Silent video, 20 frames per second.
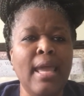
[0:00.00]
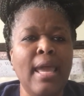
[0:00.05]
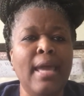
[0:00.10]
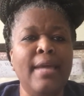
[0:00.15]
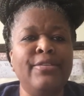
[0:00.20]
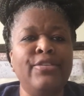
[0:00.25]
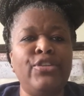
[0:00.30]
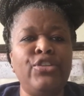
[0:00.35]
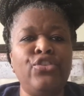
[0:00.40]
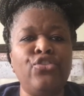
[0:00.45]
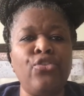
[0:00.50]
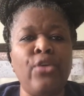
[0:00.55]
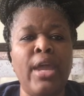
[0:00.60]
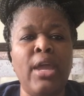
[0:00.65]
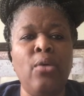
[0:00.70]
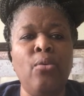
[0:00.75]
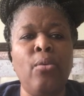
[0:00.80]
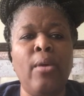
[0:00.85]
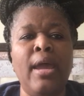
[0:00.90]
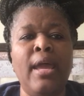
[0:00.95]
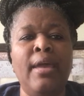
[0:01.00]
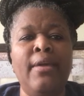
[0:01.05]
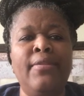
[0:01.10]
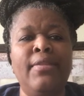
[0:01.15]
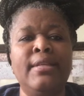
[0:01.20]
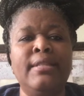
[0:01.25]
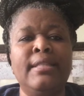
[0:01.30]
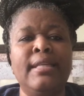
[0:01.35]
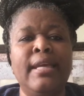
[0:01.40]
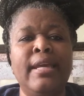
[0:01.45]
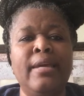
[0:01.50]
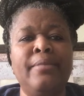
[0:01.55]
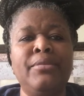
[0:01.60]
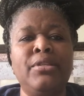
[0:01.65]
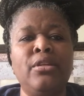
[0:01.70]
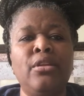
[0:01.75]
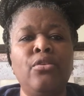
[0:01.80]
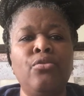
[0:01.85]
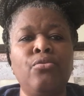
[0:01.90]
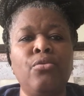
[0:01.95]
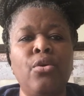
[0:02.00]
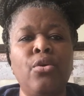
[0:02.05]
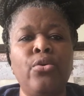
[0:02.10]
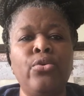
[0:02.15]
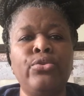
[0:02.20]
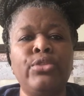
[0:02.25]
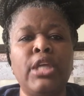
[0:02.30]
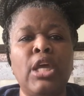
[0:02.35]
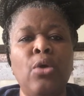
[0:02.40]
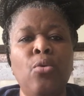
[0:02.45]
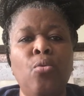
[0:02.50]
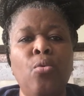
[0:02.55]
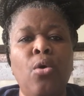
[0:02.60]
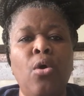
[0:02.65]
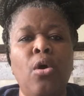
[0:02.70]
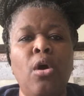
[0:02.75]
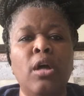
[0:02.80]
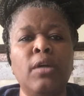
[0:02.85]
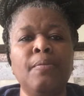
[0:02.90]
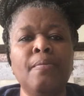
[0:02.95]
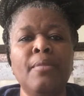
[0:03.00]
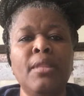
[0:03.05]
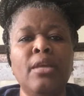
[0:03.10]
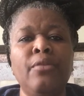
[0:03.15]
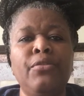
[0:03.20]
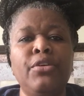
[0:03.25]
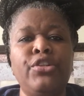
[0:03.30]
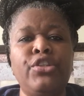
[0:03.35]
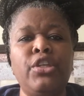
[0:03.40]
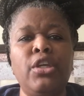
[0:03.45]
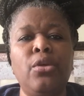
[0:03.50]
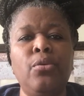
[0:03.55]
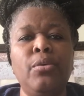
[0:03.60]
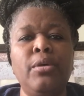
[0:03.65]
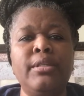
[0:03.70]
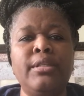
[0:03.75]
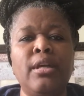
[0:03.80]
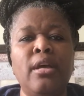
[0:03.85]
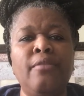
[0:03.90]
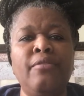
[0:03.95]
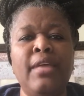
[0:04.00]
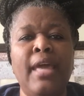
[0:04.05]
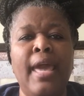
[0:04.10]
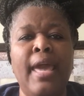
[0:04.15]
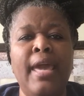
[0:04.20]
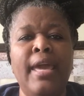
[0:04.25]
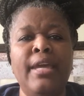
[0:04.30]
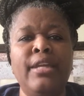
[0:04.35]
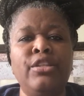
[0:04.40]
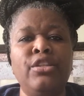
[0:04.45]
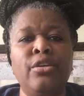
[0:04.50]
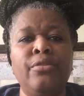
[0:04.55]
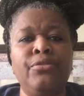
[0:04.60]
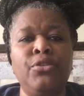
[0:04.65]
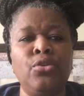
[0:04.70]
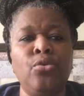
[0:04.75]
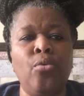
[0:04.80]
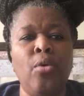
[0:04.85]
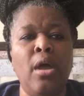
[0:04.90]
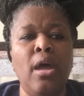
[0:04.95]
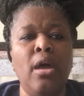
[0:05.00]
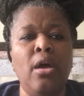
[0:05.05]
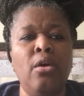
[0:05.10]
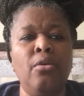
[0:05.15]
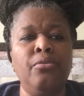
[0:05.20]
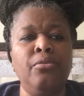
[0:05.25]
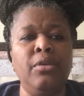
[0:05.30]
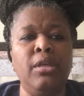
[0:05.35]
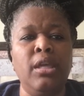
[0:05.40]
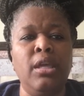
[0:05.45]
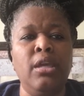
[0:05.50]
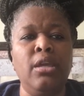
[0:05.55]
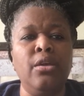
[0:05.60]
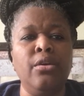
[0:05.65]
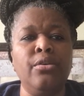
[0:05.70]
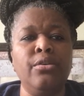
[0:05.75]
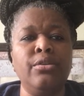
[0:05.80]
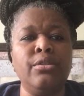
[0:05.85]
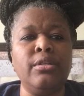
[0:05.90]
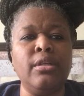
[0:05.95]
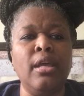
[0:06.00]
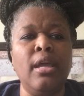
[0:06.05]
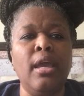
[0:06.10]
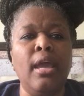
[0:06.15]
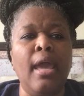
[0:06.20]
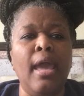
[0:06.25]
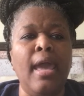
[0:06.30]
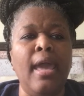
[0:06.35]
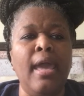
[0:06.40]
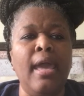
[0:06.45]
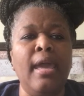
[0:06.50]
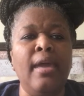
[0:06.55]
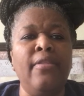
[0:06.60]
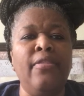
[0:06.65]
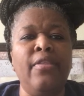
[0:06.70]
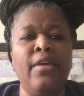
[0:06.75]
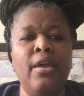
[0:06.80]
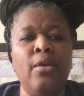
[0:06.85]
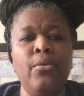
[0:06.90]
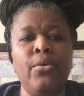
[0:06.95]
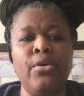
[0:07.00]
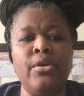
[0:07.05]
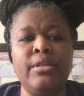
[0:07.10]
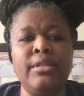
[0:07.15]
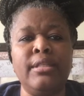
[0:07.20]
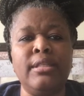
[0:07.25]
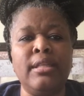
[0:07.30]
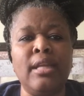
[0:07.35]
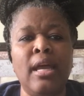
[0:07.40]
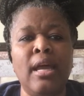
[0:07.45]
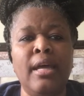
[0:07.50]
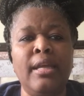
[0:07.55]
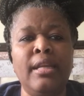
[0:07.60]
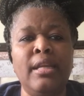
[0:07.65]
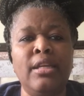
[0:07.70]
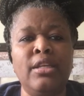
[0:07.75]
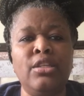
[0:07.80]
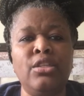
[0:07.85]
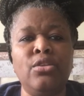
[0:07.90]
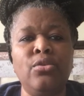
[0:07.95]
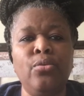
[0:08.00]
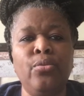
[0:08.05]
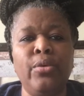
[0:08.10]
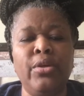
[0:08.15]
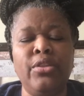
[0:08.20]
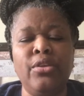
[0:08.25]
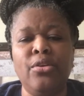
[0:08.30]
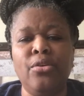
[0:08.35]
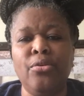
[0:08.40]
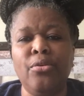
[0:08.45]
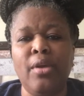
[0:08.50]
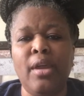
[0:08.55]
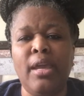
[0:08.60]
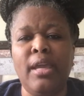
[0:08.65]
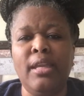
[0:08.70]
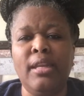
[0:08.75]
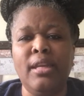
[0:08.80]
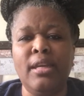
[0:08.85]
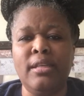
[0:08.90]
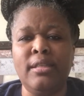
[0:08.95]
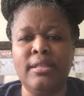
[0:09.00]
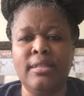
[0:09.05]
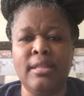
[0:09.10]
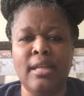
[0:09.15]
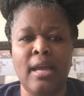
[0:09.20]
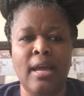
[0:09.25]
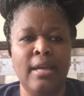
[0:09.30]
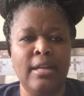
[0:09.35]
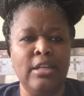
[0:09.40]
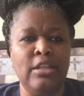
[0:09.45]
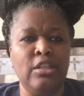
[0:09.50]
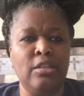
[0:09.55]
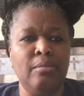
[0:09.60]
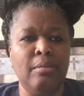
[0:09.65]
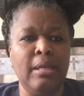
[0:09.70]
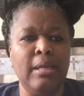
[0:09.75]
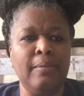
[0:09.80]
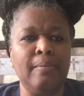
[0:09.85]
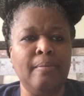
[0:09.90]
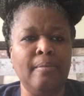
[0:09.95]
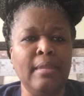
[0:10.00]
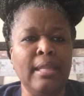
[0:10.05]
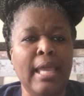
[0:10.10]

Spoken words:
And straightway the damsel arose and walked, for she was of the age of 12 years. And they were astonished with great astonishment.